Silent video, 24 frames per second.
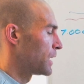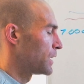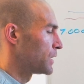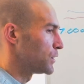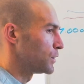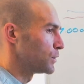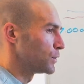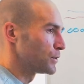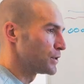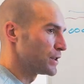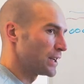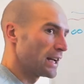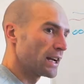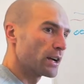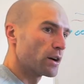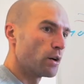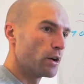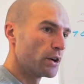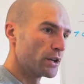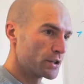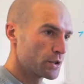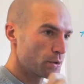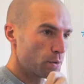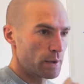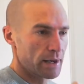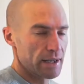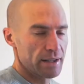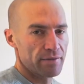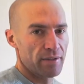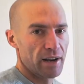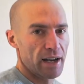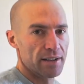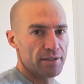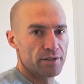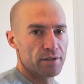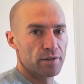you take on a
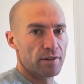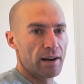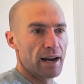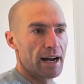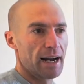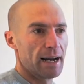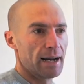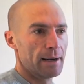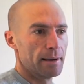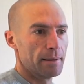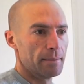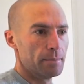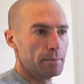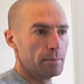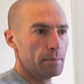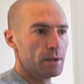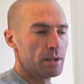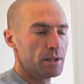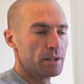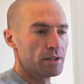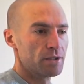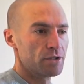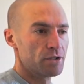25 gram